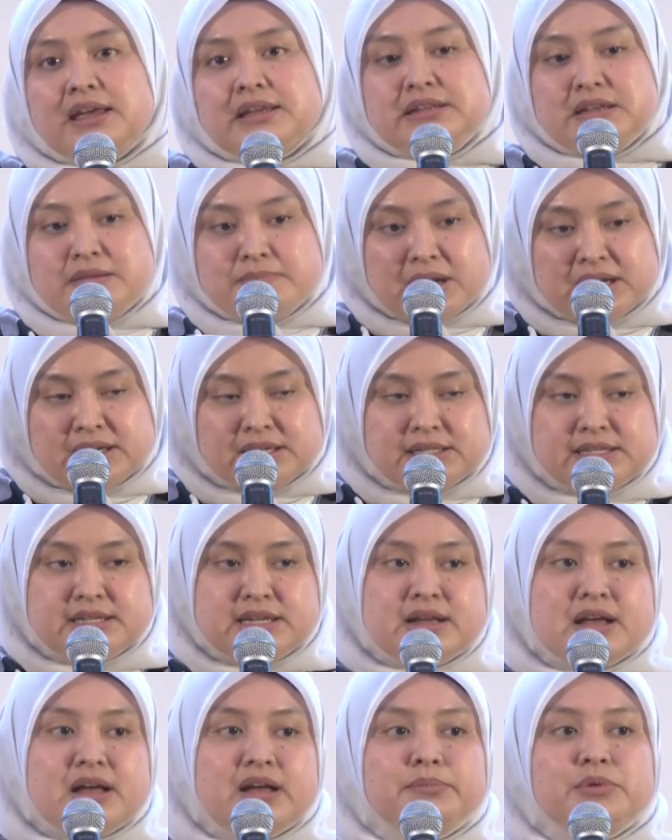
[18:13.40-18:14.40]
the
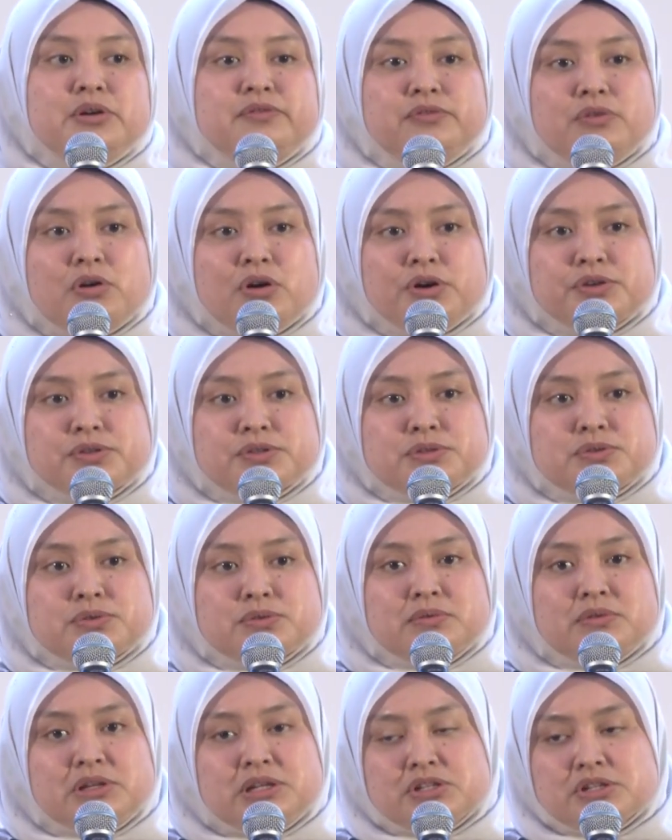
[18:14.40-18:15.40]
marketing arm, of course,
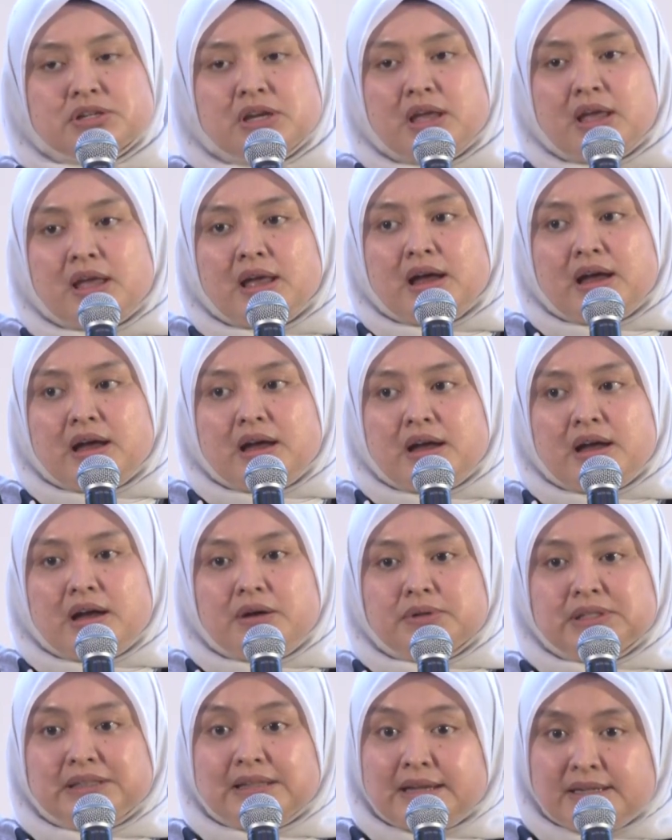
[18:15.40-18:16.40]
to reach
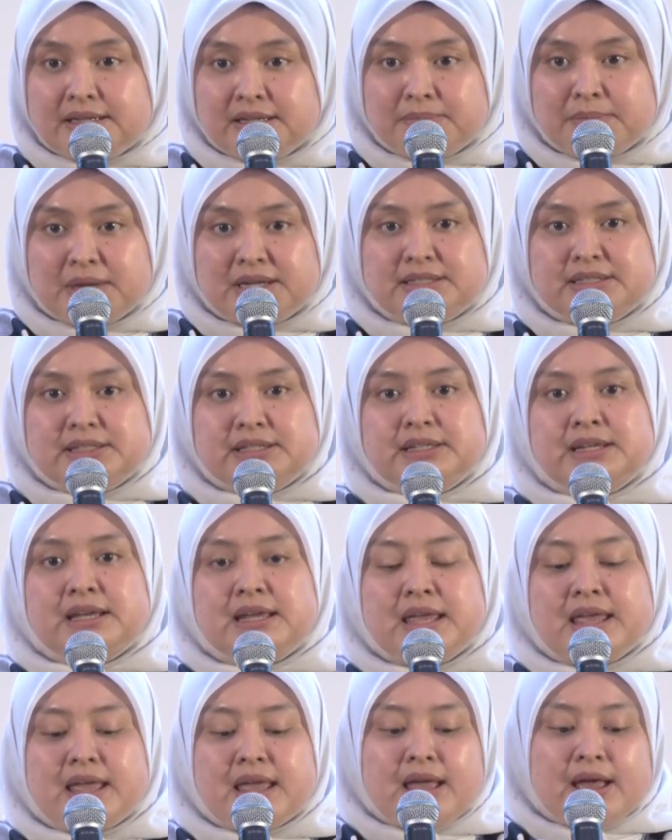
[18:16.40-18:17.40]
our target market.
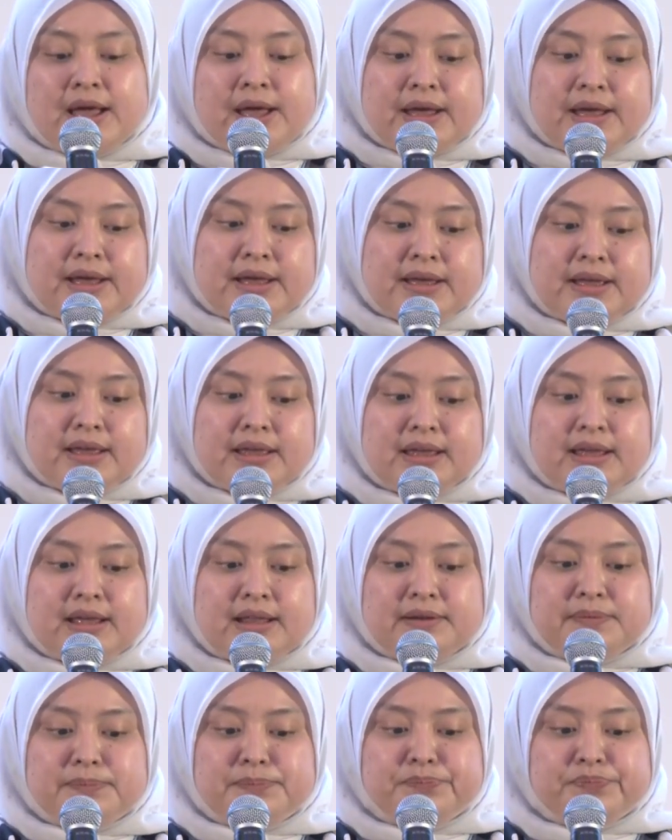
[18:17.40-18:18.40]

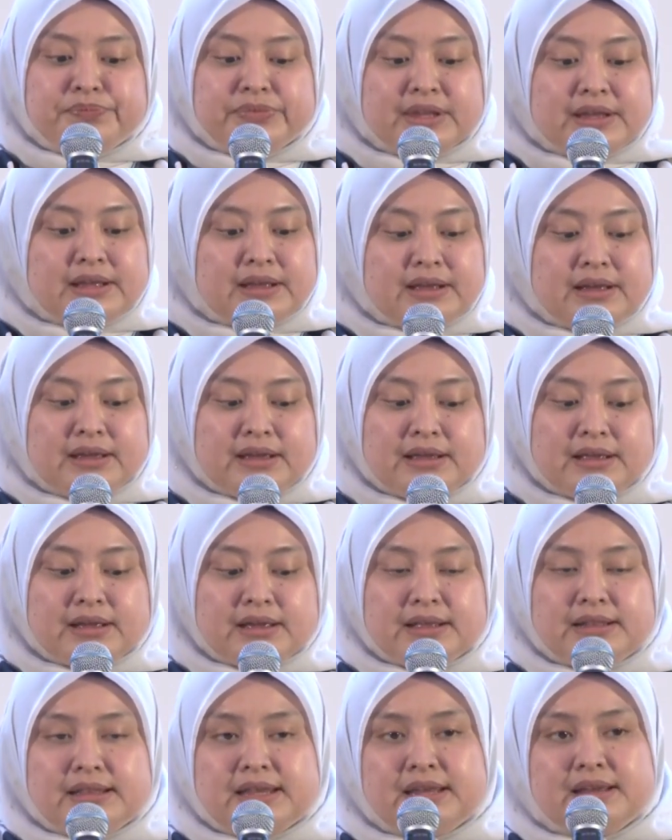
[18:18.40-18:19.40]
And
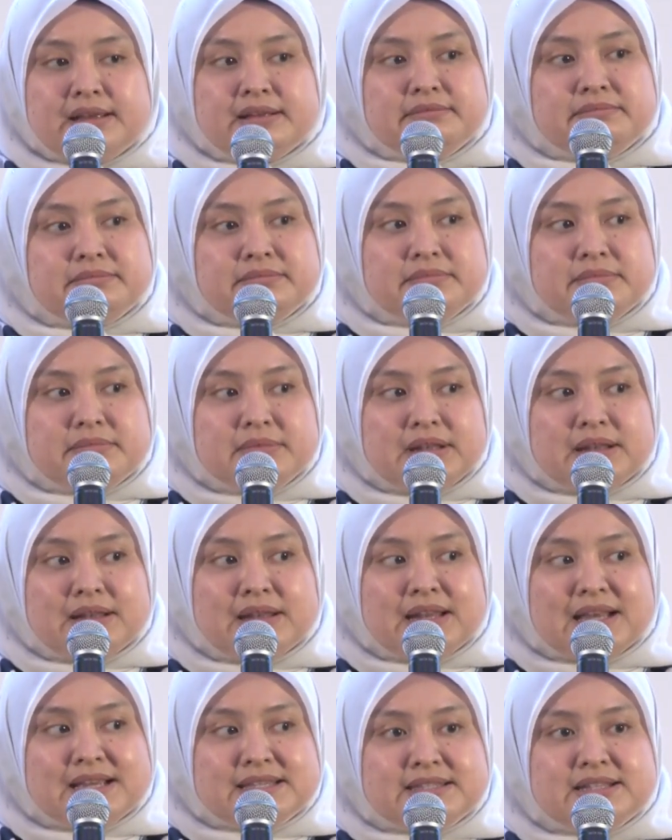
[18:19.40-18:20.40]
I think,
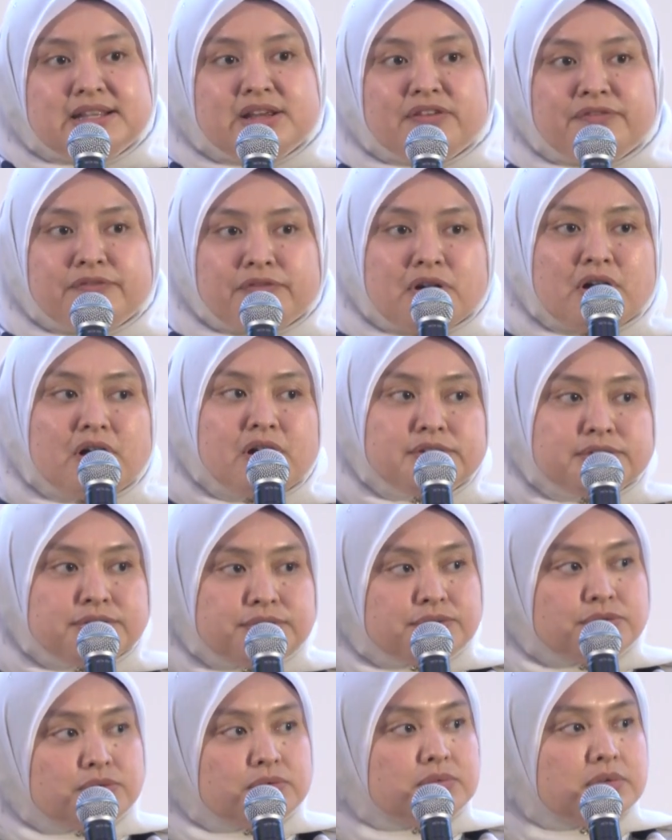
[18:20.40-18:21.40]
lastly, of
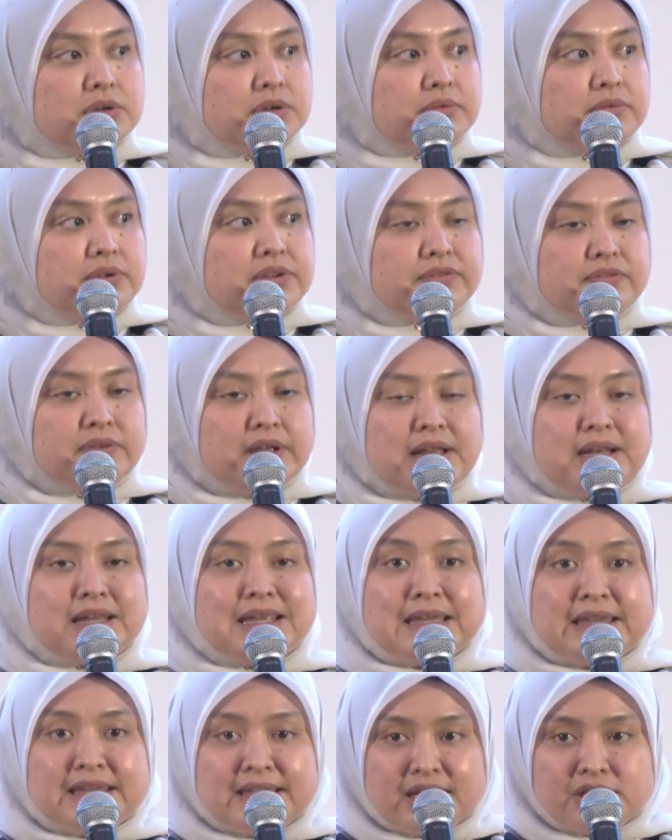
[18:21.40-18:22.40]
course, to work with and
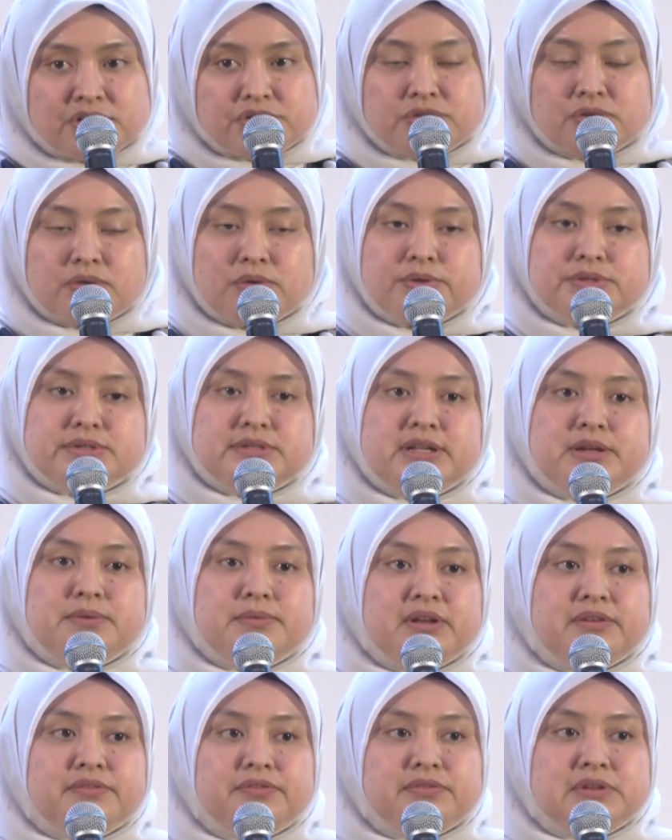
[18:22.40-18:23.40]
engage closely
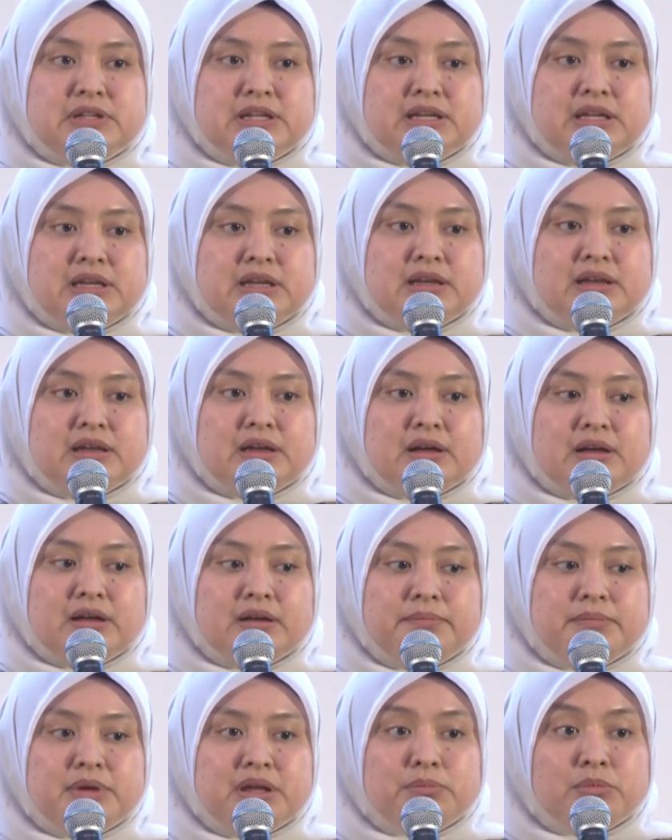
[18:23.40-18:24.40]
with the
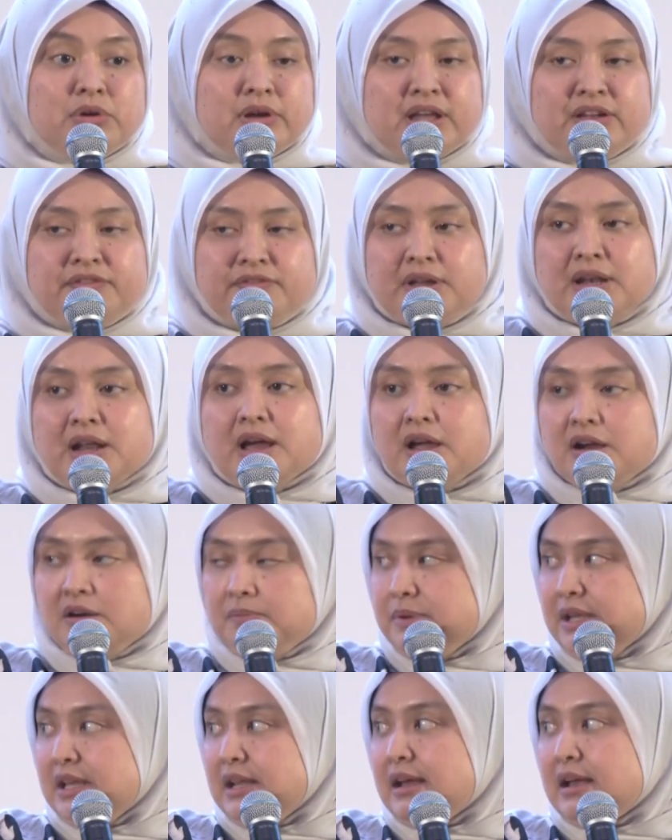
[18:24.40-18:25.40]
MOF and
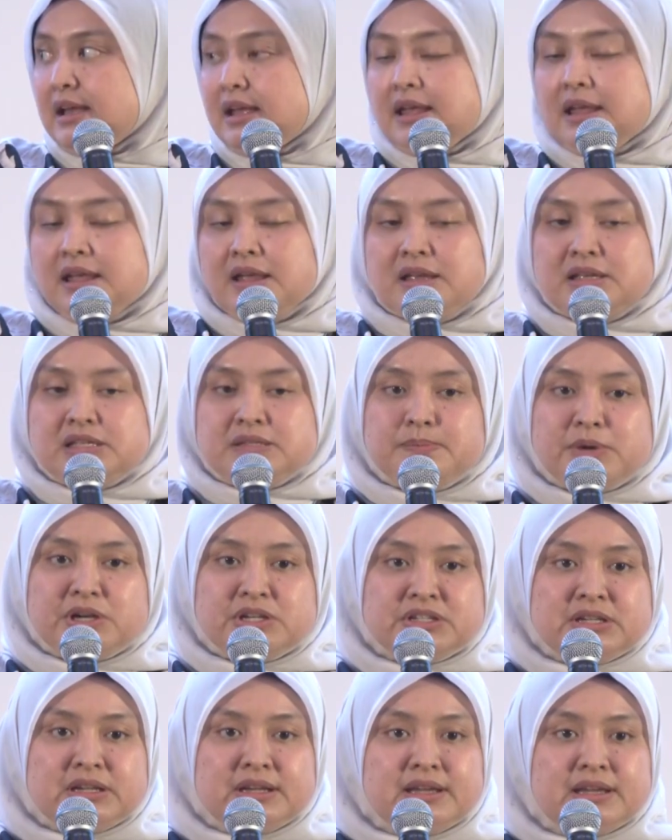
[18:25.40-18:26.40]
IRB,
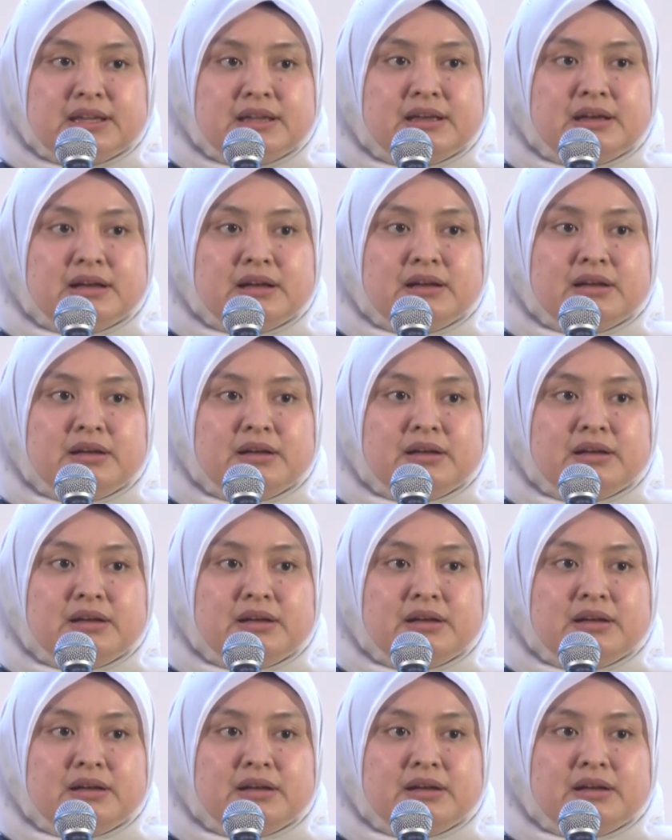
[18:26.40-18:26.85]
especially